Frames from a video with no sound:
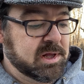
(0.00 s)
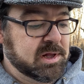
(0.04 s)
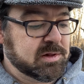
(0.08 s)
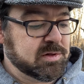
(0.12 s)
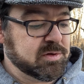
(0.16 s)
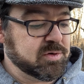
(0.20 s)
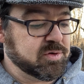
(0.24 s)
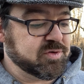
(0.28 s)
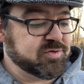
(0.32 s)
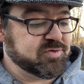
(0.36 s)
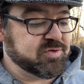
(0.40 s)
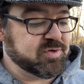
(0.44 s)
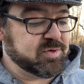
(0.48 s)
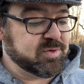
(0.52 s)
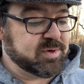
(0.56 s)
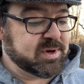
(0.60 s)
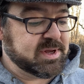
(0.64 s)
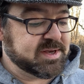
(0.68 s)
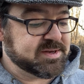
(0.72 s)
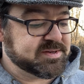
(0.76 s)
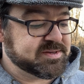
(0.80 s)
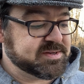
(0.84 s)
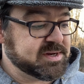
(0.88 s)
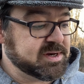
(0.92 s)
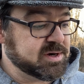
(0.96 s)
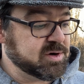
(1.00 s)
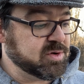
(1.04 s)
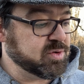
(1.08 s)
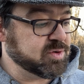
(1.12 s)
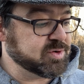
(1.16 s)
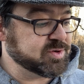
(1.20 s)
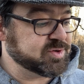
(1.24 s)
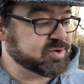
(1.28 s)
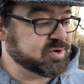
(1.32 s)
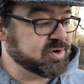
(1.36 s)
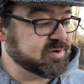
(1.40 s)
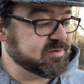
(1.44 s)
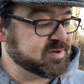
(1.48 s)
Lord Droon hissed in a
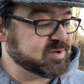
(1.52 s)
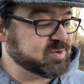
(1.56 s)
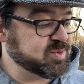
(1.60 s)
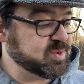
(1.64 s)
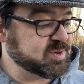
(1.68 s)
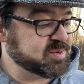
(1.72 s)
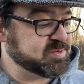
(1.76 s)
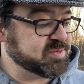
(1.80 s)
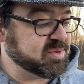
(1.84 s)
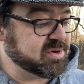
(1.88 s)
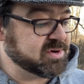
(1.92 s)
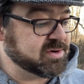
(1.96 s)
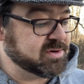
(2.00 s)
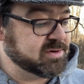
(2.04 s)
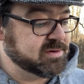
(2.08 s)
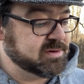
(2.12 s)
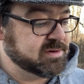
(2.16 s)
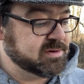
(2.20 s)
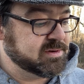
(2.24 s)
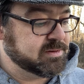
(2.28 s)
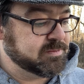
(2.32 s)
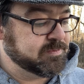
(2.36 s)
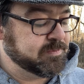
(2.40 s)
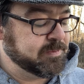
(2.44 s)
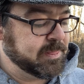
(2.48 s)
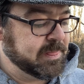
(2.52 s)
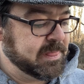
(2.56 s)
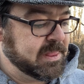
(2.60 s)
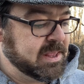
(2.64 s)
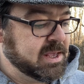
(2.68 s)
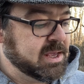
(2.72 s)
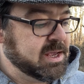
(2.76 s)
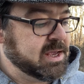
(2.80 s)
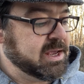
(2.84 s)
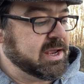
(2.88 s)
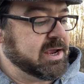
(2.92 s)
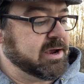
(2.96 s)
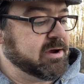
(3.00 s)
hoarse, nervous whisper.
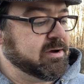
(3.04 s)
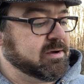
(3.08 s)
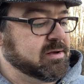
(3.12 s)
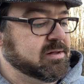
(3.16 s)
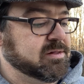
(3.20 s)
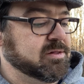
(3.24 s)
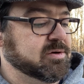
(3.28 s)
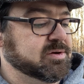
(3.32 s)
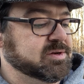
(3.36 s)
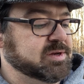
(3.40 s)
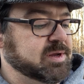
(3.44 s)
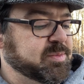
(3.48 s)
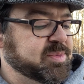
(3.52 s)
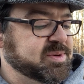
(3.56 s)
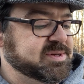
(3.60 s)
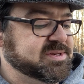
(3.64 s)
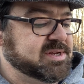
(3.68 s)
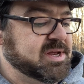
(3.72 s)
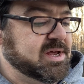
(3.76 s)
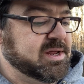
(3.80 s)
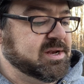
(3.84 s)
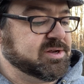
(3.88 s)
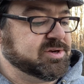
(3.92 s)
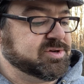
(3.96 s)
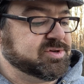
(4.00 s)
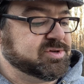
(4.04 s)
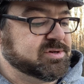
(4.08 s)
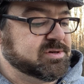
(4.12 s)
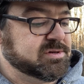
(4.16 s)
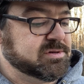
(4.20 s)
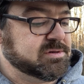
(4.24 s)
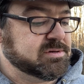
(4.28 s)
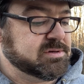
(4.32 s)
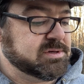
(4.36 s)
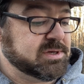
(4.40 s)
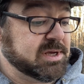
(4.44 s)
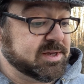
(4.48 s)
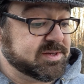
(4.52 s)
Eric looked up astonished.
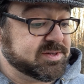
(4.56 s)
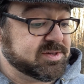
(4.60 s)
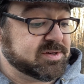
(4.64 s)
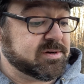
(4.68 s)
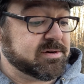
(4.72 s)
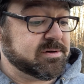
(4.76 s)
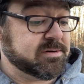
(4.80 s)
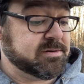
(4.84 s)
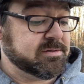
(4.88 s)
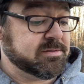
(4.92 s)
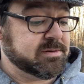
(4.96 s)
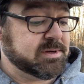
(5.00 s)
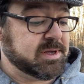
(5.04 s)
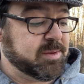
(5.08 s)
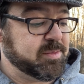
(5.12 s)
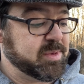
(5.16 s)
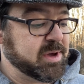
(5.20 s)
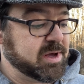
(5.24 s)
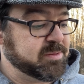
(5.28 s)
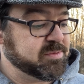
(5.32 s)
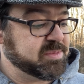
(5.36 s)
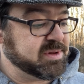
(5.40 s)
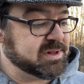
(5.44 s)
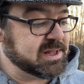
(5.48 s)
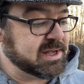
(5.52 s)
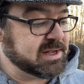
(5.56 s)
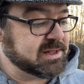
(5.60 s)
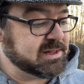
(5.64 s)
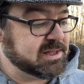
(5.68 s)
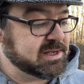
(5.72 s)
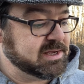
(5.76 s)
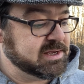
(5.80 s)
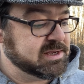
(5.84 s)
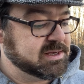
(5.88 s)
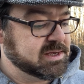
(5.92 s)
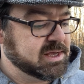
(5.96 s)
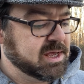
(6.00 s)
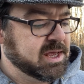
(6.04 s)
Yes, sir? He bowed
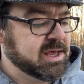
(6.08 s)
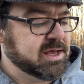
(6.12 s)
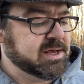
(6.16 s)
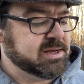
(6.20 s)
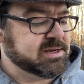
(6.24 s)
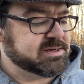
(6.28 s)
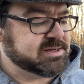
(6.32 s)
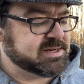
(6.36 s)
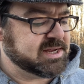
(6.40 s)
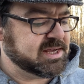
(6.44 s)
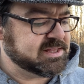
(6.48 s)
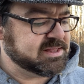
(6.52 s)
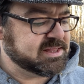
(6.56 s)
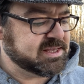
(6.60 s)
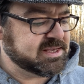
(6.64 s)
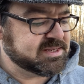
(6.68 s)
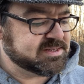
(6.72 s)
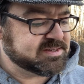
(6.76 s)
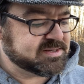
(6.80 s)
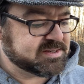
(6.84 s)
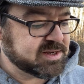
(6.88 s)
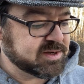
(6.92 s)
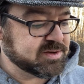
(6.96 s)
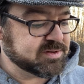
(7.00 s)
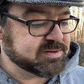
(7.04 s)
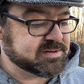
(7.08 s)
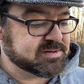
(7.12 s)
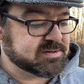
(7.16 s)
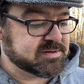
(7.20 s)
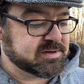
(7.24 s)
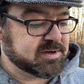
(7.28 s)
politely. Take these stilts,